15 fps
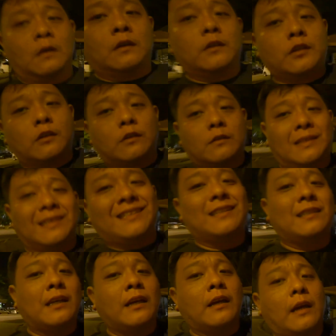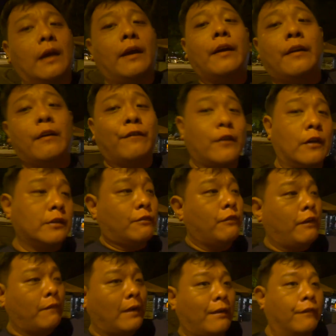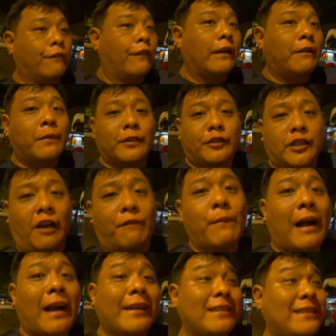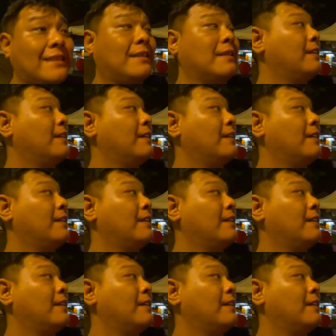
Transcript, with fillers: So this is it and of course with my favorite chum ice